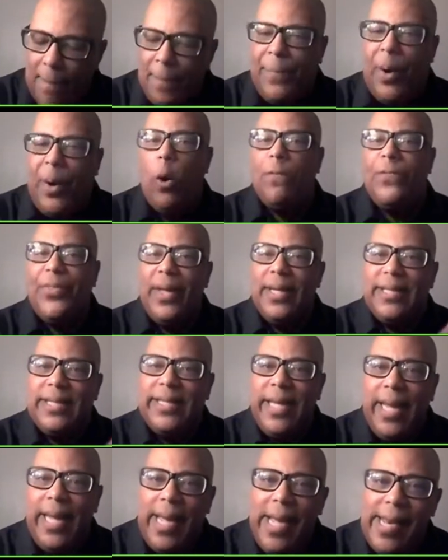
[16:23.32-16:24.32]
both the
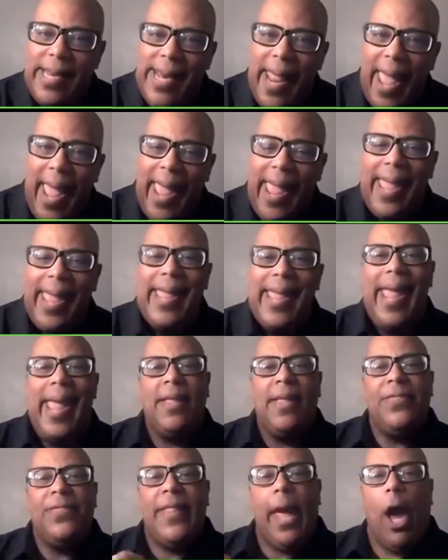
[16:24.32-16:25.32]
DNA
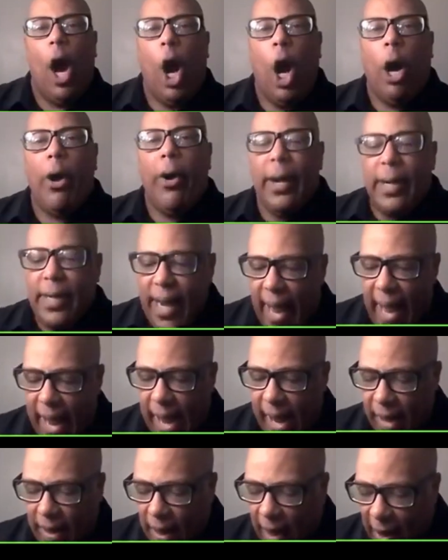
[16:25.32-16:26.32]
and the
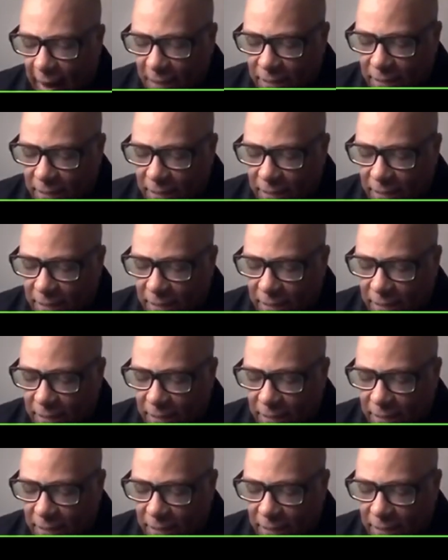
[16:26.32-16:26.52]
RNA